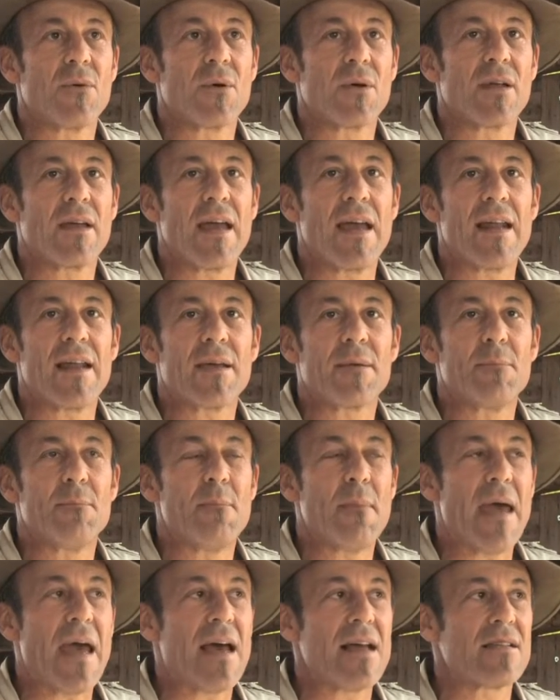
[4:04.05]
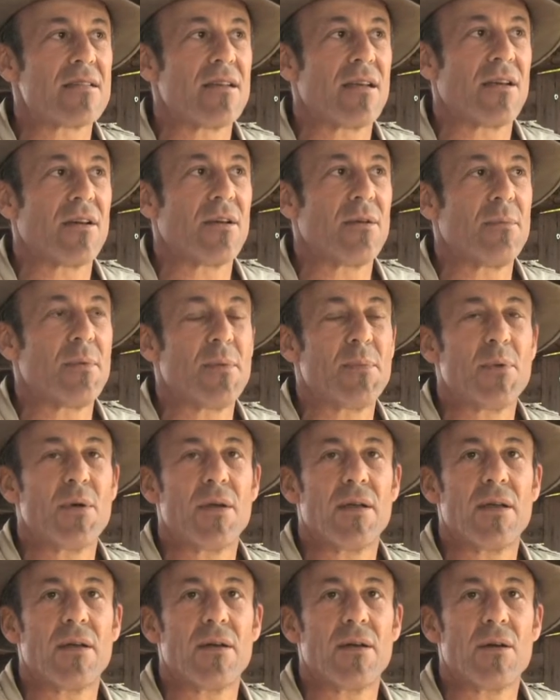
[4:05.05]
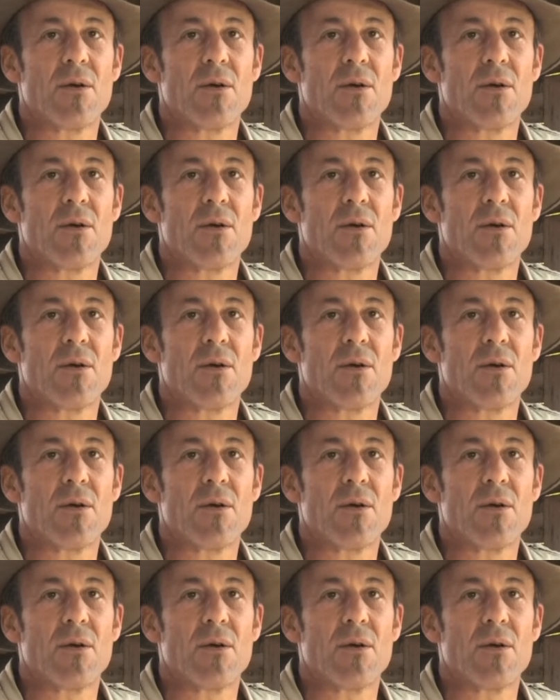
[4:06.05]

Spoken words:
organic mass that you're going to be